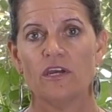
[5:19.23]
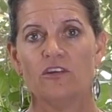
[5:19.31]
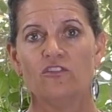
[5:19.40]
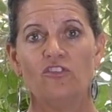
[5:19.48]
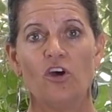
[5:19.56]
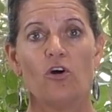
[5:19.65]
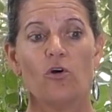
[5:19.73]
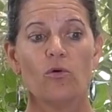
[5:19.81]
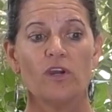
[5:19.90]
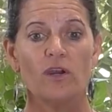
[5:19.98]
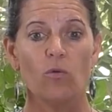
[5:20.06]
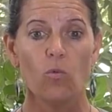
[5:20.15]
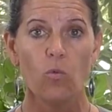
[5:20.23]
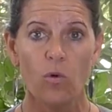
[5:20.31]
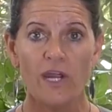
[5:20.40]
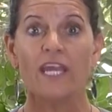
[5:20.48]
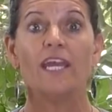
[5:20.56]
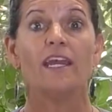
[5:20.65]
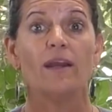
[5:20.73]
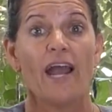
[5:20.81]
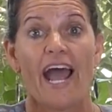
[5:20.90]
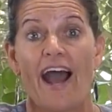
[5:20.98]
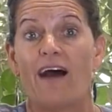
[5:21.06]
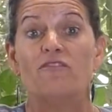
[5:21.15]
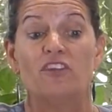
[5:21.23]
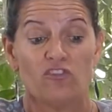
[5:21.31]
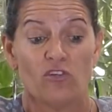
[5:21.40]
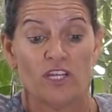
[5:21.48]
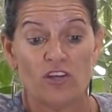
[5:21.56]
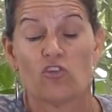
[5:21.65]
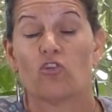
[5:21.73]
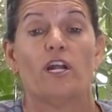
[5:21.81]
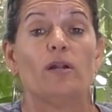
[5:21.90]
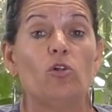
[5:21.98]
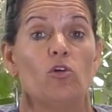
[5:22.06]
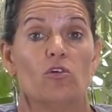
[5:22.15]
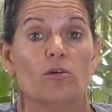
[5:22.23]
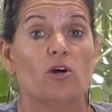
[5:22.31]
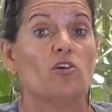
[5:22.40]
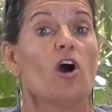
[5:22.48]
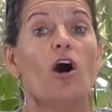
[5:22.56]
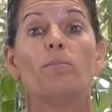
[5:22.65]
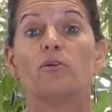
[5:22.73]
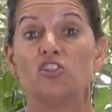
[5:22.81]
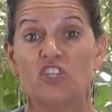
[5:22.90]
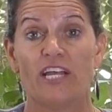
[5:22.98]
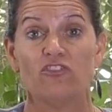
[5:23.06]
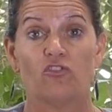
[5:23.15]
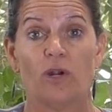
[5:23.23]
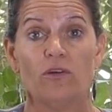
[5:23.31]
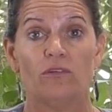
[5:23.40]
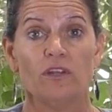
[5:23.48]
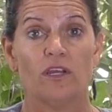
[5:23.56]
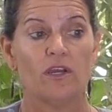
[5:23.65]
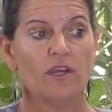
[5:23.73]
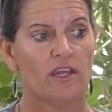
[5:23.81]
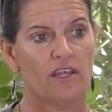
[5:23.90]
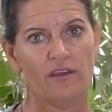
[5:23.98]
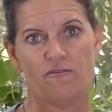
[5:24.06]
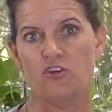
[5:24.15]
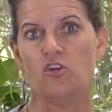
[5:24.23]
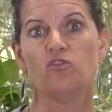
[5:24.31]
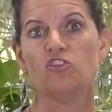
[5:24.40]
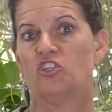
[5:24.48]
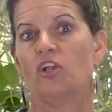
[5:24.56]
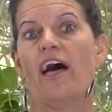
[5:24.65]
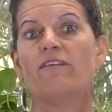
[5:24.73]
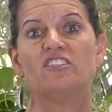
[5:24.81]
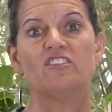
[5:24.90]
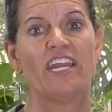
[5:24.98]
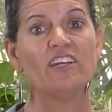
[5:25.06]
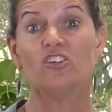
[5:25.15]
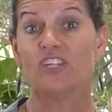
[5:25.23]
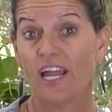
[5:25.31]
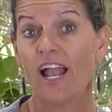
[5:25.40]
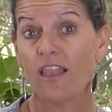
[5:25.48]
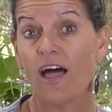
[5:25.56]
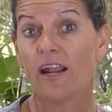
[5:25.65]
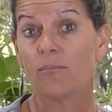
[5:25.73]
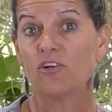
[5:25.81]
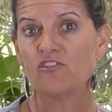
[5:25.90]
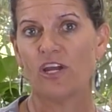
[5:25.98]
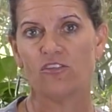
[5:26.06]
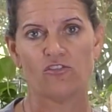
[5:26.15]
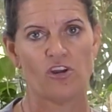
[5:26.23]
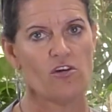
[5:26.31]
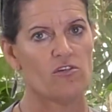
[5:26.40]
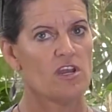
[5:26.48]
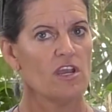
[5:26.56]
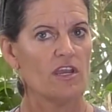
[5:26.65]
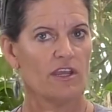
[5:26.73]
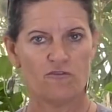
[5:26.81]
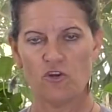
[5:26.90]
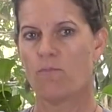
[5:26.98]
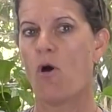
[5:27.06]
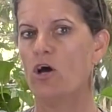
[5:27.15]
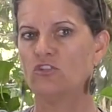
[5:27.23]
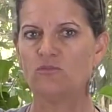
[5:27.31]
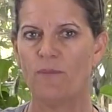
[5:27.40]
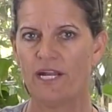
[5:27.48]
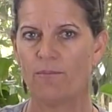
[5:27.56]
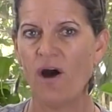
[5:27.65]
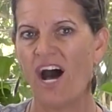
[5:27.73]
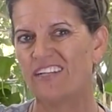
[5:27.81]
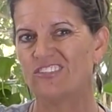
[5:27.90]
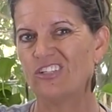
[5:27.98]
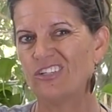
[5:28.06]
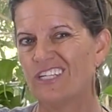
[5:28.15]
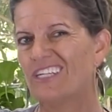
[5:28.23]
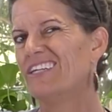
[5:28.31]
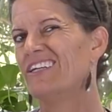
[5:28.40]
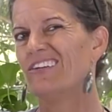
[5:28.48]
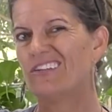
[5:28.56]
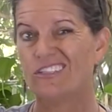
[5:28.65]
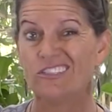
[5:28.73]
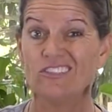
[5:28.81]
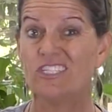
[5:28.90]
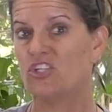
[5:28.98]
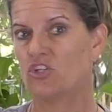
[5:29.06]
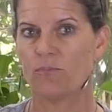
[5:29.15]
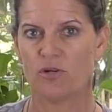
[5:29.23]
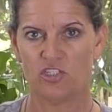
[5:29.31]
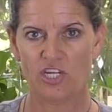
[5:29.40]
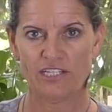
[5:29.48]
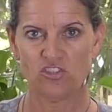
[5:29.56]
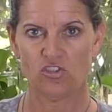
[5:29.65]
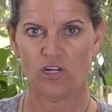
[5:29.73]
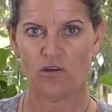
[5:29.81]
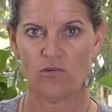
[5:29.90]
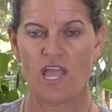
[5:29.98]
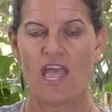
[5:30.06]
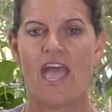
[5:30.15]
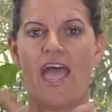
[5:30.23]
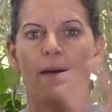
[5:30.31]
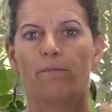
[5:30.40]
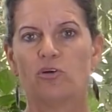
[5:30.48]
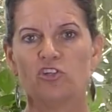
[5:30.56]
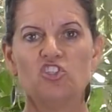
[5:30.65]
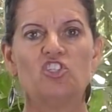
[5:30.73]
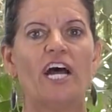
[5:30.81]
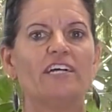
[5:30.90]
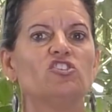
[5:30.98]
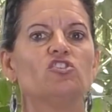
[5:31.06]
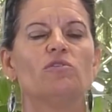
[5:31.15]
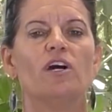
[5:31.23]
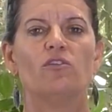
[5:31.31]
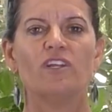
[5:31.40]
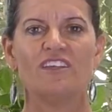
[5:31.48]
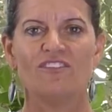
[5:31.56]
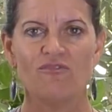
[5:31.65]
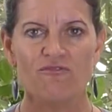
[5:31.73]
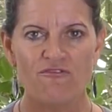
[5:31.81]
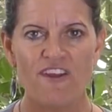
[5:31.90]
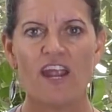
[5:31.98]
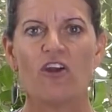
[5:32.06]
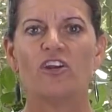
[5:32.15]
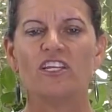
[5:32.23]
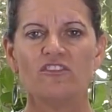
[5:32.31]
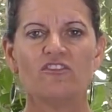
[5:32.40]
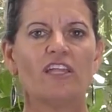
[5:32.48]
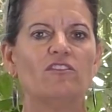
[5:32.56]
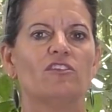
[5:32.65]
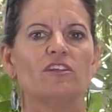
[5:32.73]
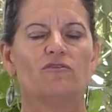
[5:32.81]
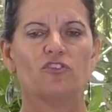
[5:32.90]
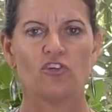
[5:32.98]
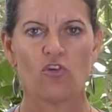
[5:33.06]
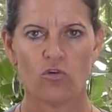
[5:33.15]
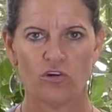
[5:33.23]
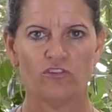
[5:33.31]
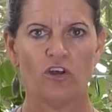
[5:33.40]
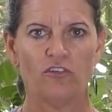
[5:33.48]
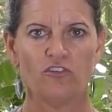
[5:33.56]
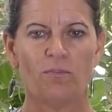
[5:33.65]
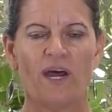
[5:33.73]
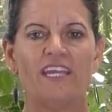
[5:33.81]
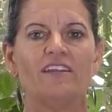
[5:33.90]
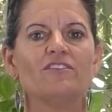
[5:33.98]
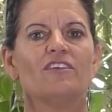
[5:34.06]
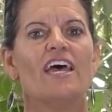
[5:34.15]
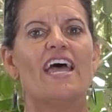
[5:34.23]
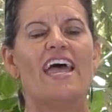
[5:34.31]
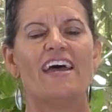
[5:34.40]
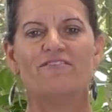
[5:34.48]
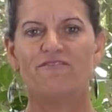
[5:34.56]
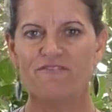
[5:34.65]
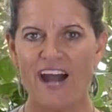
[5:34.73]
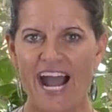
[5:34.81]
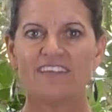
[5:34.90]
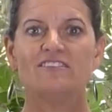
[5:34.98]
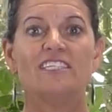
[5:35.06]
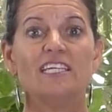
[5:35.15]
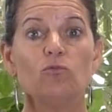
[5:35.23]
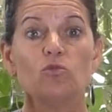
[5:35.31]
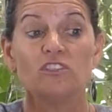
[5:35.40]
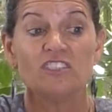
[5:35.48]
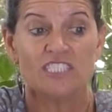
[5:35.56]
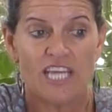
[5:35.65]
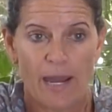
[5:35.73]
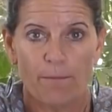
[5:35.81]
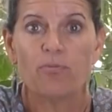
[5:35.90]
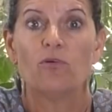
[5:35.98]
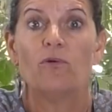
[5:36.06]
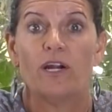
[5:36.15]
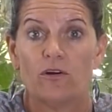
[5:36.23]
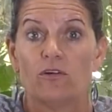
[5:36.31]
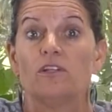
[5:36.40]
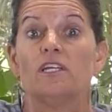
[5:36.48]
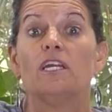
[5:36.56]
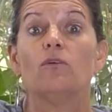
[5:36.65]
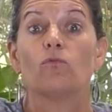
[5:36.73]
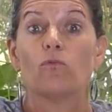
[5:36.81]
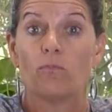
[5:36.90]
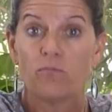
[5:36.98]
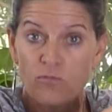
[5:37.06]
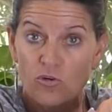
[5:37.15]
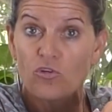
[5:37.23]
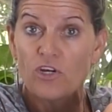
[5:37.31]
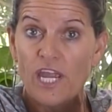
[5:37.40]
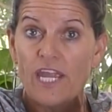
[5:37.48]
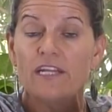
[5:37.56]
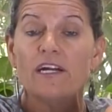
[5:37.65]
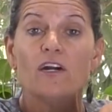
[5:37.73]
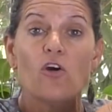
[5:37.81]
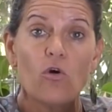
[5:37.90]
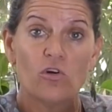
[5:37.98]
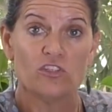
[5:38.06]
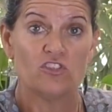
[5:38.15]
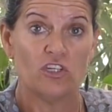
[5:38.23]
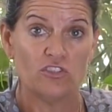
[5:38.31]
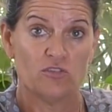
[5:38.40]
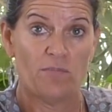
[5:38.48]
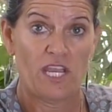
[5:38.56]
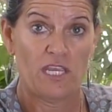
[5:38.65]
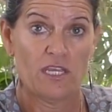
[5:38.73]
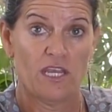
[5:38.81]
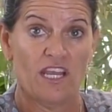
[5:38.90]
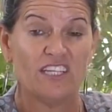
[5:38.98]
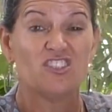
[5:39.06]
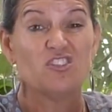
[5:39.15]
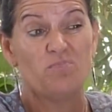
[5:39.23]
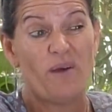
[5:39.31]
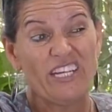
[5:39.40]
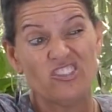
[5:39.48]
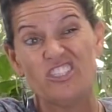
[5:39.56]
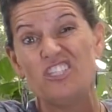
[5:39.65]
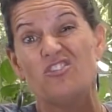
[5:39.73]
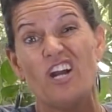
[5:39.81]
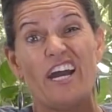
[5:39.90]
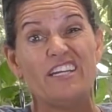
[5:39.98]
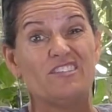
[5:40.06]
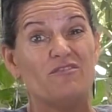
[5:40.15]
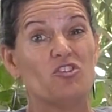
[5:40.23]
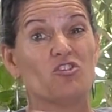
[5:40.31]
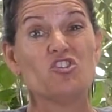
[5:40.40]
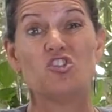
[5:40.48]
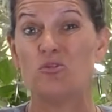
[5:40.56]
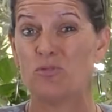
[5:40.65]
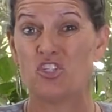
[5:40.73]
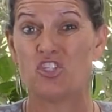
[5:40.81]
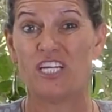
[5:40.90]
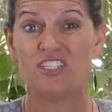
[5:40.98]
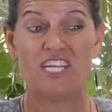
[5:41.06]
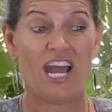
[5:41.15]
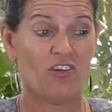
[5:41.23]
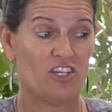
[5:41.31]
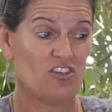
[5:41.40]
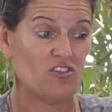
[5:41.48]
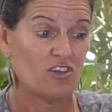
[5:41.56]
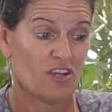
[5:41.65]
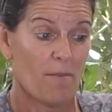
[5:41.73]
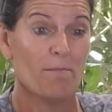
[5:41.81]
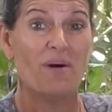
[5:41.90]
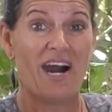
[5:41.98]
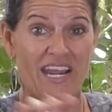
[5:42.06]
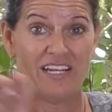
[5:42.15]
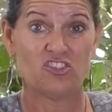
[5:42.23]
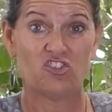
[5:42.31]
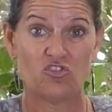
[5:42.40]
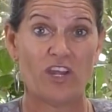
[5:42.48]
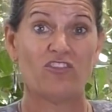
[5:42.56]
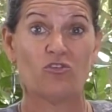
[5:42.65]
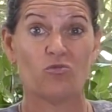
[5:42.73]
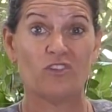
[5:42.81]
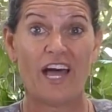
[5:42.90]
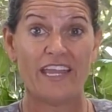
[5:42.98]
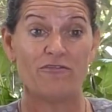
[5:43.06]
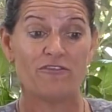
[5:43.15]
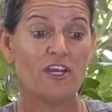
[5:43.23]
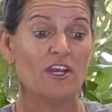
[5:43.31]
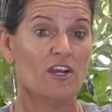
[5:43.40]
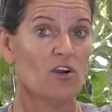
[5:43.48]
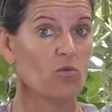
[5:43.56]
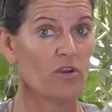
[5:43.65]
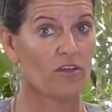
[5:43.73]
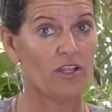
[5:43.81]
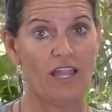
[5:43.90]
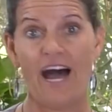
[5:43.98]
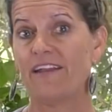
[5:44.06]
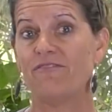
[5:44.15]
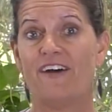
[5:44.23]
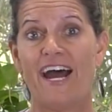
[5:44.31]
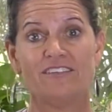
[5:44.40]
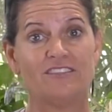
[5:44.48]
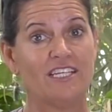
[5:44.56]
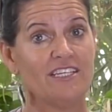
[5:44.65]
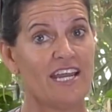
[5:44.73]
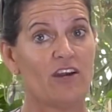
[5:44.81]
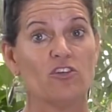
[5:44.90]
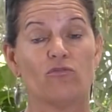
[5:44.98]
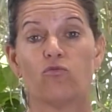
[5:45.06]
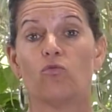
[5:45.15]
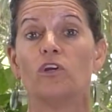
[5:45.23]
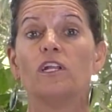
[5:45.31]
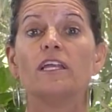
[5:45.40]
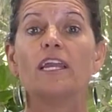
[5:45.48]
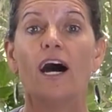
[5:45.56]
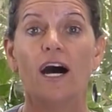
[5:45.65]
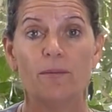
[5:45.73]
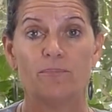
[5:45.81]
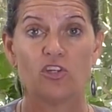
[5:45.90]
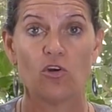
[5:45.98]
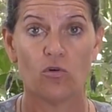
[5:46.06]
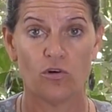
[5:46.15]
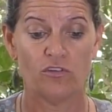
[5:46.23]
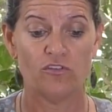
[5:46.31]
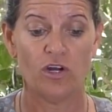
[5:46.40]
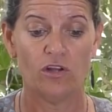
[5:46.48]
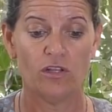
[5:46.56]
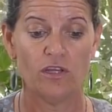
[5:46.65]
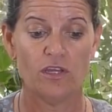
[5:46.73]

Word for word: So we have this incredible hormone called progesterone. If you still have a cycle, you got a lot of progesterone. If you're postmenopausal, you're losing your progesterone. And progesterone is very sensitive to cortisol spikes. And fasting will temporarily create a cortisol spike. Especially, you guys, if you're super stressed out and you combine a stressed life with a lot of fasting, now you've really upped cortisol.